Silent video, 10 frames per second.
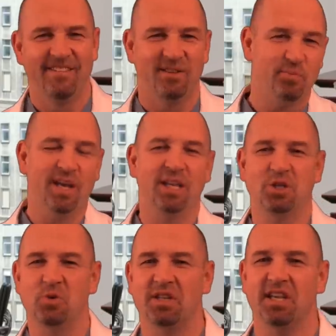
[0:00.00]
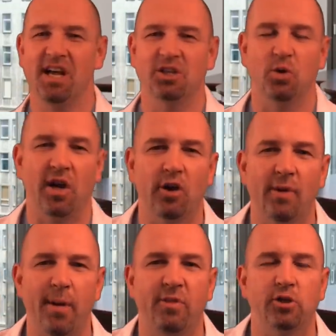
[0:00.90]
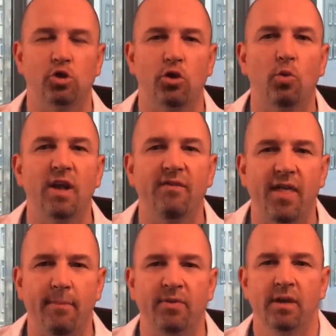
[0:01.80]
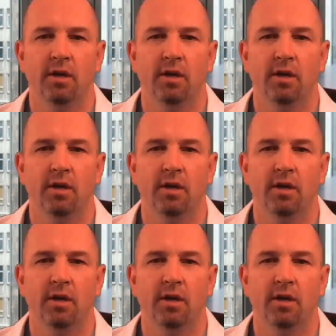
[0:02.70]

This big constricting hug. So cardiomyopathies, there's three of them.